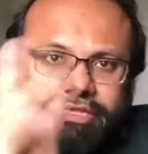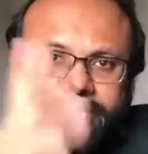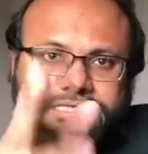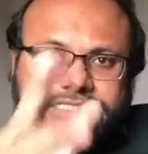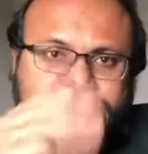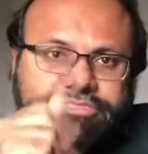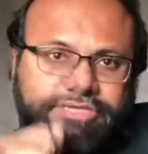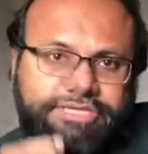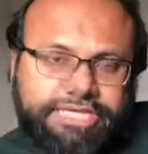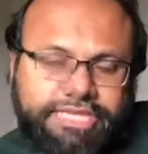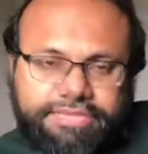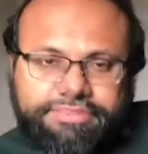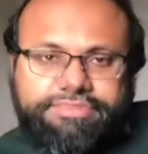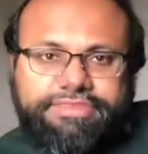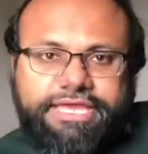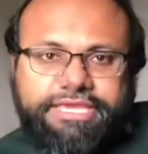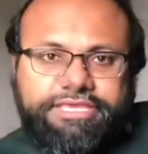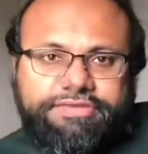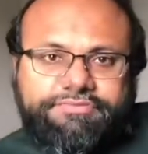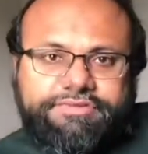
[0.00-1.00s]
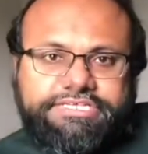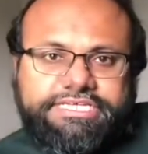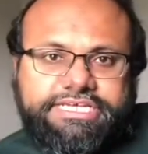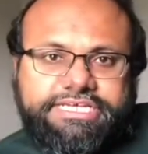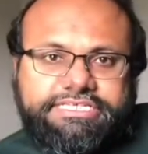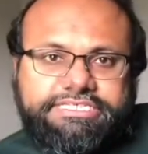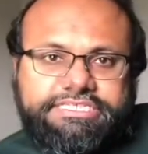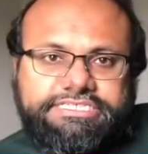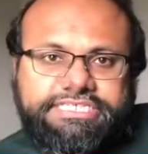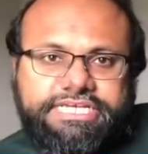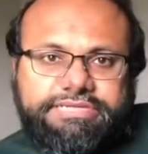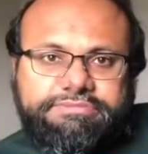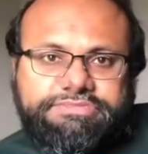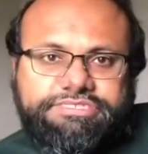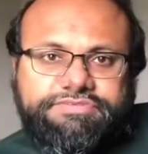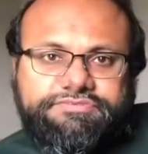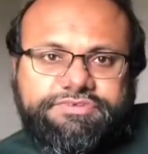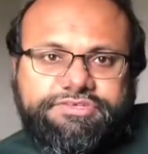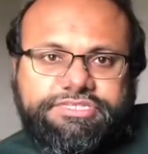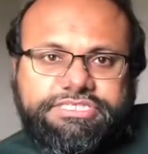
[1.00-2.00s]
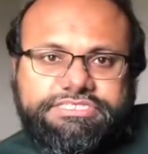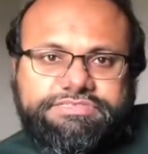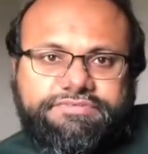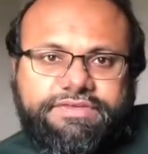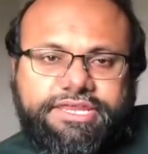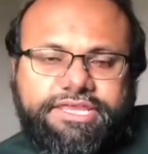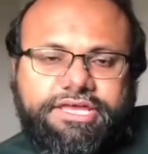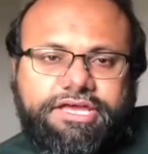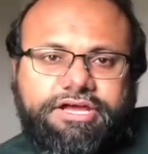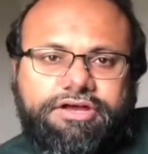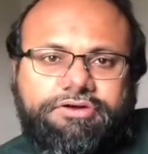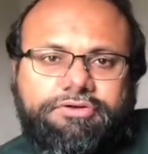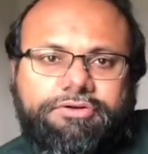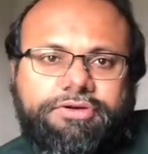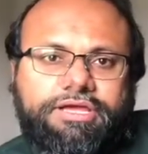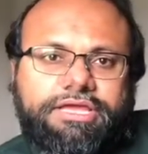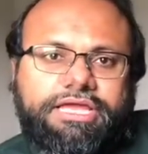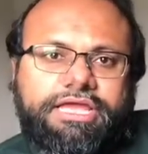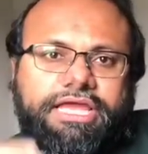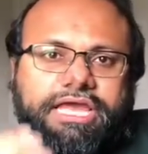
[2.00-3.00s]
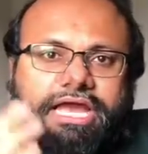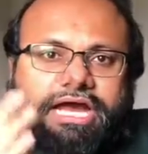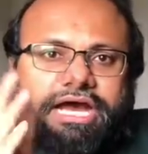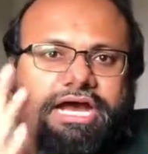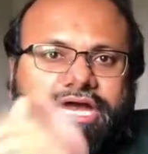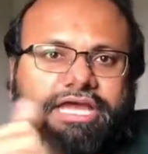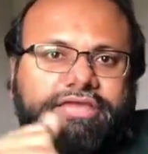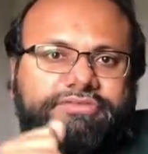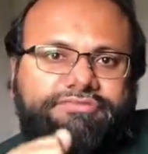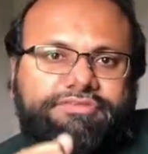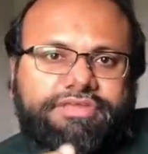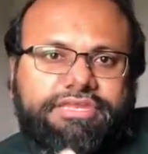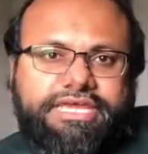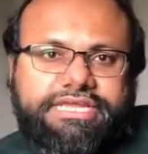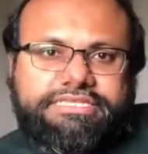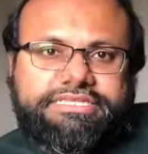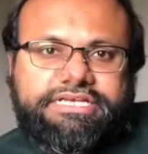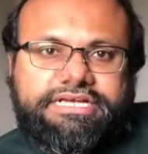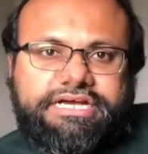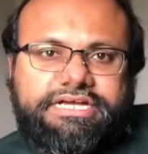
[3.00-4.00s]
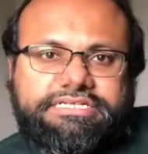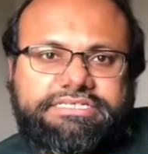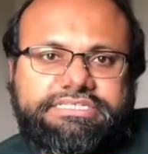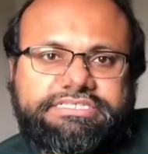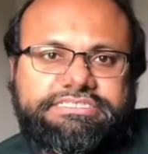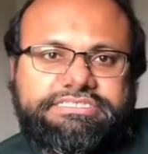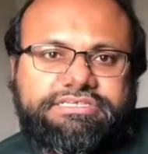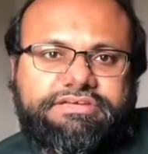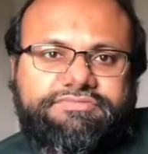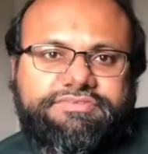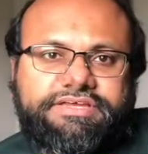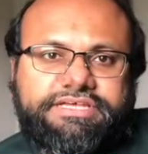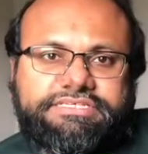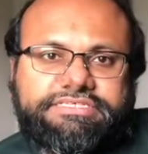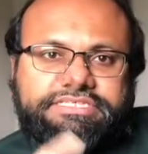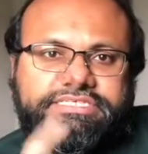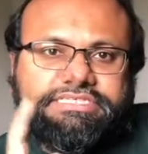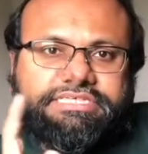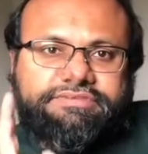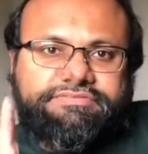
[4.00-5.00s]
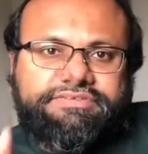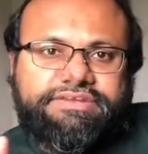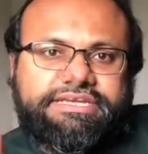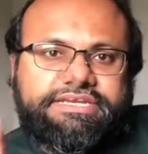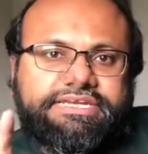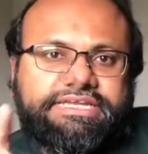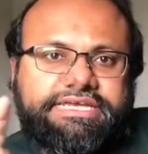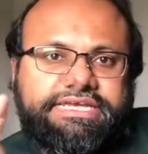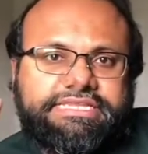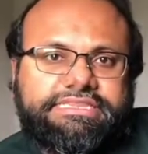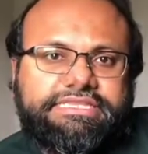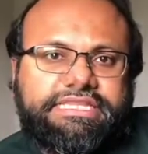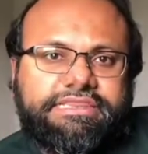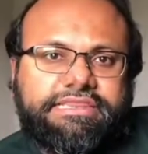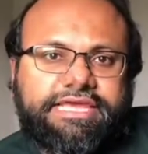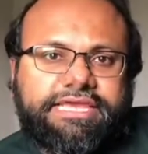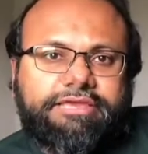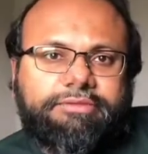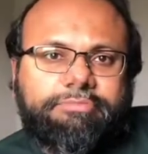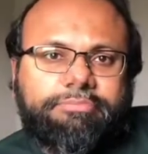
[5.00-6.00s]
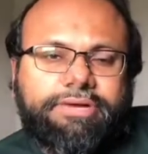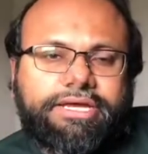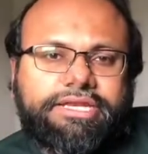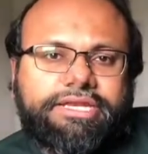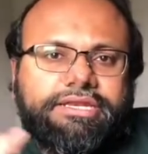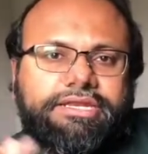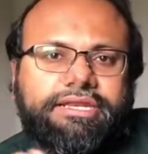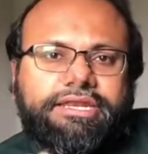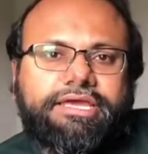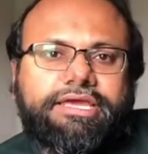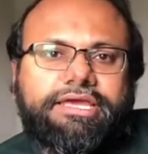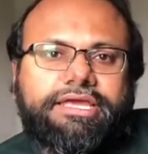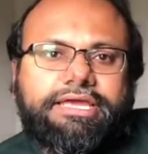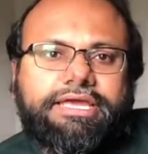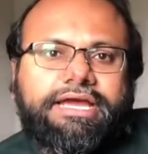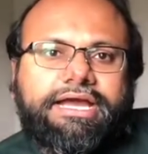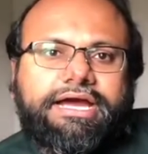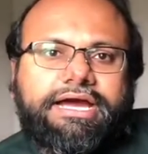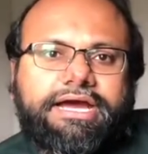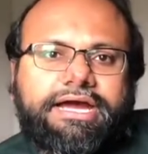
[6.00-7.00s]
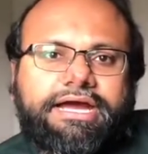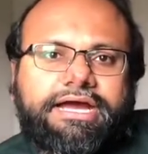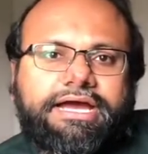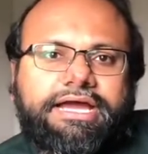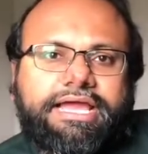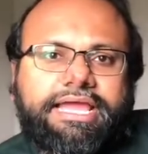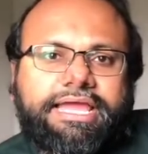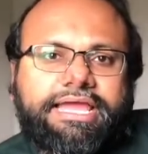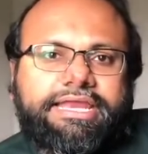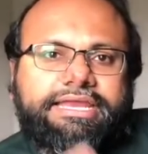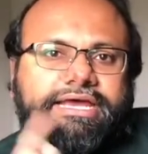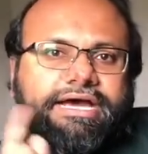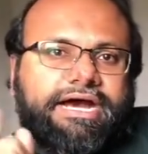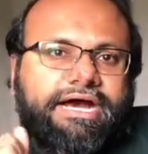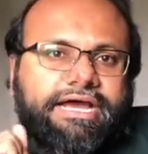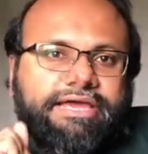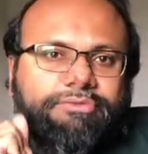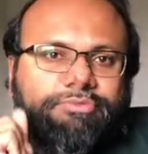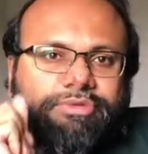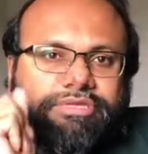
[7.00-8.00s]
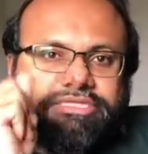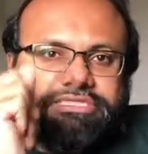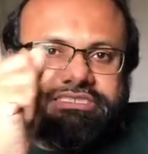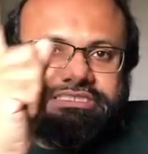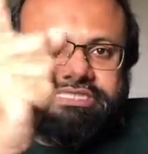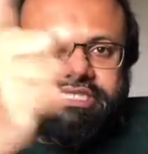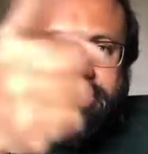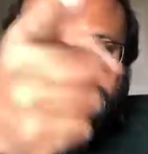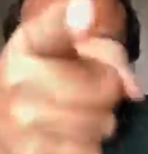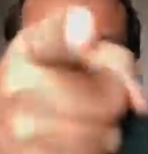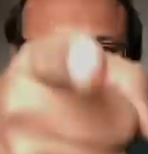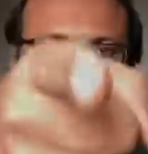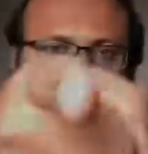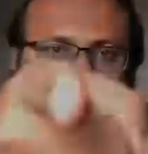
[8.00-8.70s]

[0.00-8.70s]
So again, thank you for taking the time to view this video. If you like the contents of it, definitely hit the like button, and I will see you